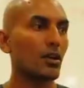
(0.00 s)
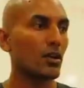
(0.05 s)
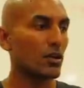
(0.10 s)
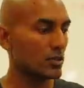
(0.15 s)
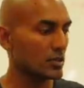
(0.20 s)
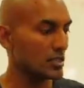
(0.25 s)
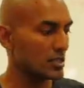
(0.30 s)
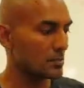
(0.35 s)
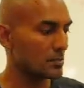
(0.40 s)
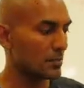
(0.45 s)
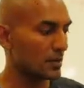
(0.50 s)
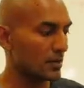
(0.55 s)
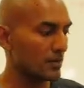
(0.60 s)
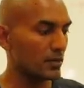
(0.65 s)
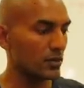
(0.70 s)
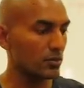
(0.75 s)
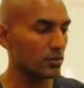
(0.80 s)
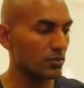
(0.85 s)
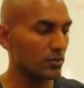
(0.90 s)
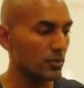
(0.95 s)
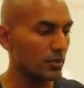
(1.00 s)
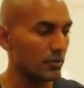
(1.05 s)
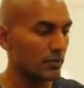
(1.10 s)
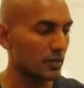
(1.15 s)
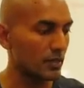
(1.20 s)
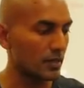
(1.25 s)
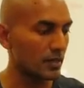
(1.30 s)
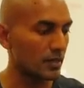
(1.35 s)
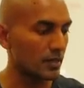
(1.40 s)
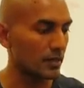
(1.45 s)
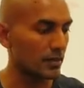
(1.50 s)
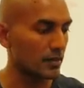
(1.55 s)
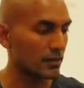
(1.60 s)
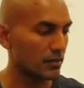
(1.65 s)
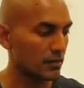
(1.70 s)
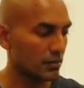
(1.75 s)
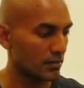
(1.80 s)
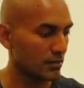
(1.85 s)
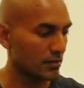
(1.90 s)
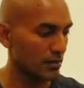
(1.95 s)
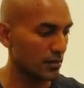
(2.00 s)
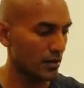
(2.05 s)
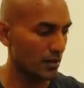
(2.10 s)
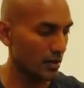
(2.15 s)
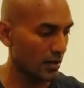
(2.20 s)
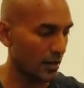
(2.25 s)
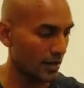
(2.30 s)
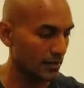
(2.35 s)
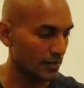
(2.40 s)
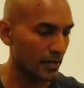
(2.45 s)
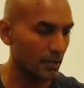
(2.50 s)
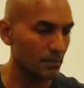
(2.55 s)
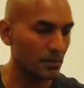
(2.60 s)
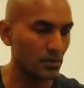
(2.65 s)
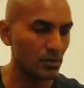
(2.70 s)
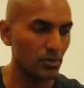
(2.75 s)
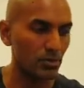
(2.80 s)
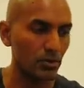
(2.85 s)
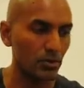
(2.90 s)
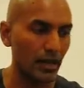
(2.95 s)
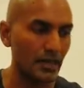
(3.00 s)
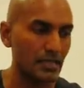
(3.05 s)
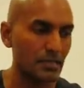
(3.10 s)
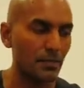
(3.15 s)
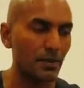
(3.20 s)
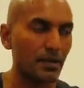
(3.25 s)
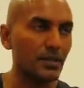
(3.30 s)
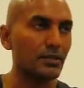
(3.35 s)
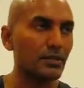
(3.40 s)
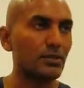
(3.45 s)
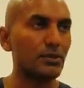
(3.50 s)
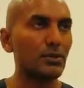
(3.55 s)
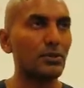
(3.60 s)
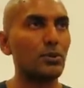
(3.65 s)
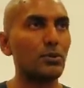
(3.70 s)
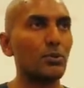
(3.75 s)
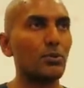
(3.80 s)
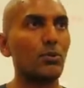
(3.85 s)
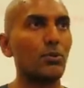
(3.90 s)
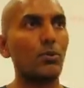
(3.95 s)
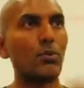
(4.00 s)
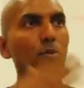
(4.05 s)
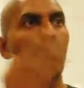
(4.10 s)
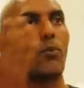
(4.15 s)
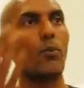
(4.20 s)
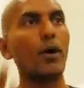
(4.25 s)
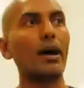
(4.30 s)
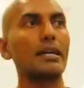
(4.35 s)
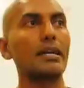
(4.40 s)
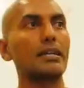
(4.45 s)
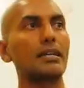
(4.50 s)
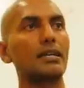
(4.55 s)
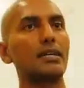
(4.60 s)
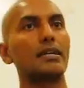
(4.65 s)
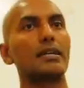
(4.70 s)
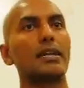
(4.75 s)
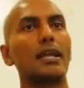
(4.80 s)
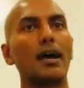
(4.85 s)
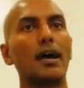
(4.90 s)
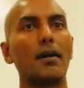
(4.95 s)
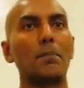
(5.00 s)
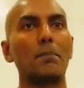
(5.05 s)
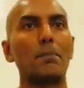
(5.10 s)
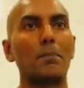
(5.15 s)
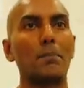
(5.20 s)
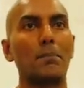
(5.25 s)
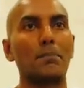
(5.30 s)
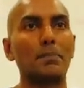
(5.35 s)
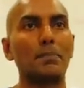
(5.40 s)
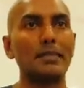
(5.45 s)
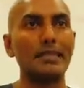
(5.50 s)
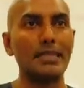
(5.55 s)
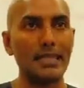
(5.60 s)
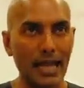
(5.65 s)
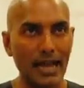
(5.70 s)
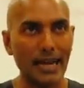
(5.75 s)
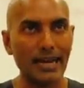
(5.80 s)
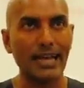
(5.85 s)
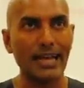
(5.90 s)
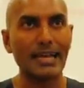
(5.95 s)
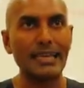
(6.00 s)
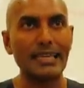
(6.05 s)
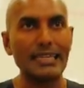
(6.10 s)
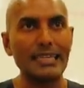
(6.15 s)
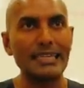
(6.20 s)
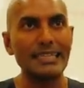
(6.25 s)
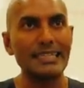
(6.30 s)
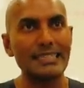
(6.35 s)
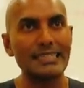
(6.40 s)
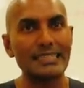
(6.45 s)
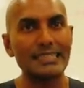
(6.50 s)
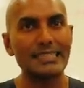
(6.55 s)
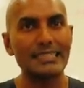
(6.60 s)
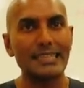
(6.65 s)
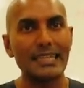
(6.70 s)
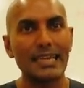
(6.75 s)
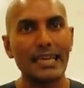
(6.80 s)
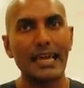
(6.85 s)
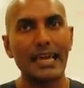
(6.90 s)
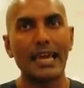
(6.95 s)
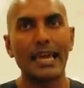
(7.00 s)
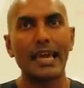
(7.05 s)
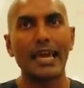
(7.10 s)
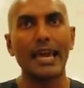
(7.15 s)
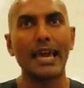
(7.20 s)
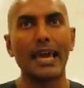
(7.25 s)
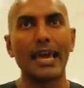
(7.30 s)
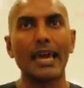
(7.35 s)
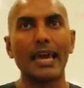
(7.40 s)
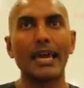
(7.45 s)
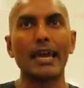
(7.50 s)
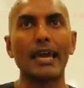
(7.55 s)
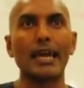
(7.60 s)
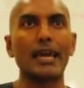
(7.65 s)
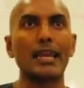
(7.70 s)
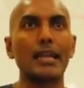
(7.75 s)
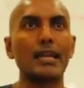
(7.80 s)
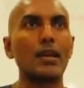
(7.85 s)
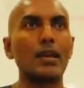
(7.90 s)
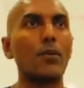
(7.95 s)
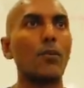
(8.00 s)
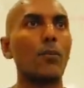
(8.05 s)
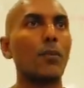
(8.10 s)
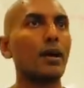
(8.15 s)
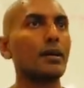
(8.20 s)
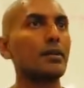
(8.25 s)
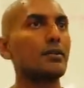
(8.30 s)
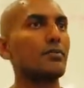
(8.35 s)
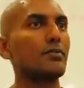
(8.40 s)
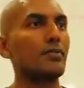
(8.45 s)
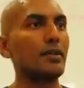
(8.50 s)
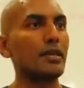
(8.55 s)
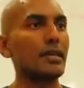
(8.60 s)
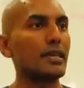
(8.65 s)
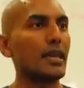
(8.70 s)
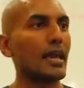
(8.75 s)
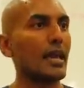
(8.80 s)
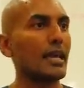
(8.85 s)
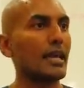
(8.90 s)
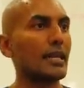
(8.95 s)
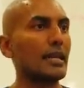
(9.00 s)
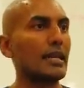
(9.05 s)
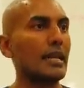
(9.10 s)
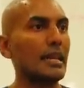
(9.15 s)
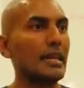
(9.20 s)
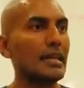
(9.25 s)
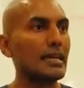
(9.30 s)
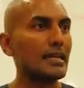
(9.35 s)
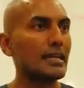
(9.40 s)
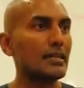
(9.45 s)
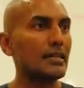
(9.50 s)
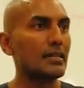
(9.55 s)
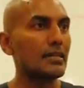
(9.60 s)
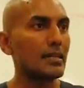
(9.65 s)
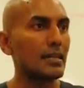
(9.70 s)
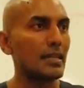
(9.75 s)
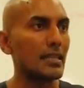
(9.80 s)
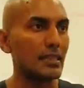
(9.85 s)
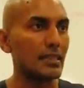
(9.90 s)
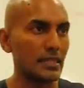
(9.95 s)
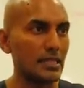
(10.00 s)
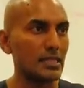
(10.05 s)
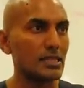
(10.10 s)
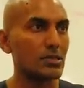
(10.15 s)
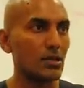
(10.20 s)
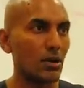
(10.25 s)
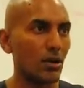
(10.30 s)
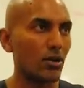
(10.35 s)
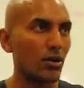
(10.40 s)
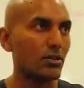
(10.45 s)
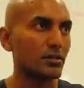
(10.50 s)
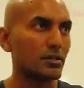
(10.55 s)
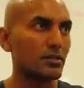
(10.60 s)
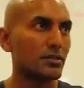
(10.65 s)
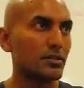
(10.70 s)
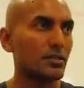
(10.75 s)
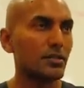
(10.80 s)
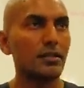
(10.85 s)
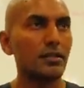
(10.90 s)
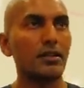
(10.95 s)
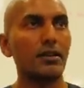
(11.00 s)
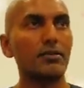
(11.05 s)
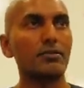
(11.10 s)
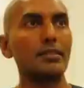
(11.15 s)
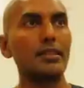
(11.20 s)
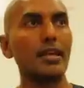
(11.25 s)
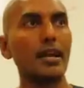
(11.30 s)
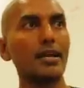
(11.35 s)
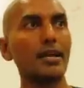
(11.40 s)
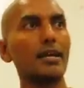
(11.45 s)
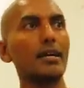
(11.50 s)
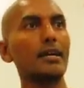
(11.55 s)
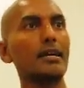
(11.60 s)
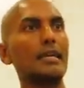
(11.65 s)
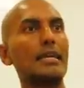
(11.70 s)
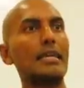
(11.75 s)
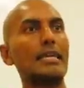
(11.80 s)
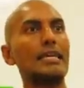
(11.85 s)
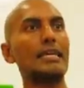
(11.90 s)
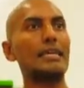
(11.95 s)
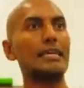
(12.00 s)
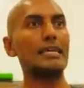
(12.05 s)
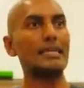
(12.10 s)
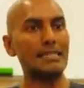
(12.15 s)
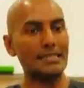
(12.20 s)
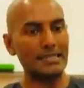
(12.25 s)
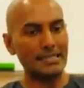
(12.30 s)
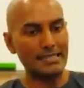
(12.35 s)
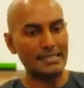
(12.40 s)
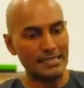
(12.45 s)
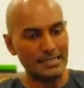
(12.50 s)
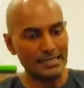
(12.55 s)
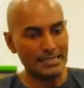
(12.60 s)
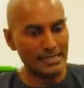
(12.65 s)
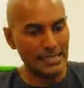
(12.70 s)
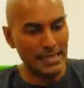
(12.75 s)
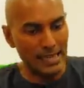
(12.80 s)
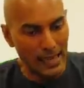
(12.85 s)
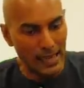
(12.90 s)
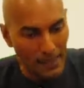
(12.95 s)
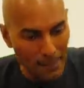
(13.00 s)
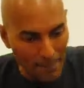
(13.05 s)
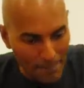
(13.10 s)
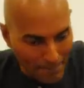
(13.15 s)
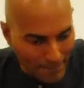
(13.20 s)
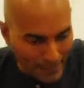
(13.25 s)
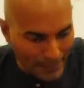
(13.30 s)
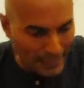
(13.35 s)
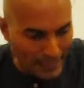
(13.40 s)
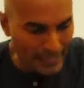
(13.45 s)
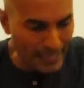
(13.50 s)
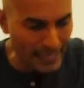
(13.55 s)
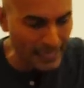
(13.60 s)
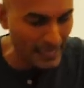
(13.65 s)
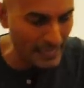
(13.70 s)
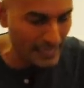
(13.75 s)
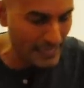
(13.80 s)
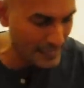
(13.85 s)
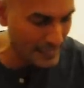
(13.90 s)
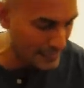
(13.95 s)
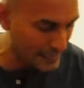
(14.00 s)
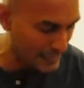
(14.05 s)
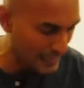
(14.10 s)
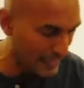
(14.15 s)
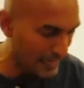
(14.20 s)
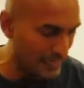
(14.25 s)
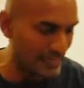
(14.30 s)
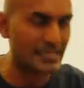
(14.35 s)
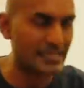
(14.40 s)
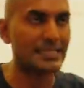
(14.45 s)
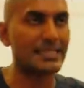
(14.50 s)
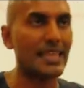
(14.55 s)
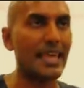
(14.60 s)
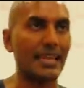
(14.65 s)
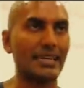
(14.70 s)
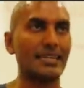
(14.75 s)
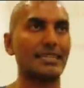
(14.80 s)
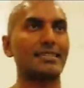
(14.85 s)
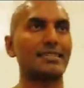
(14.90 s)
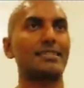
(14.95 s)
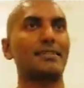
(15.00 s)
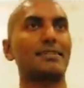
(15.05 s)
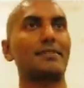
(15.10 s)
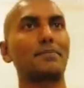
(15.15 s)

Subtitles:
For this review, we will attempt to explain to you what Dhyana is and what we can learn in this course. Now, Dhyana is a state,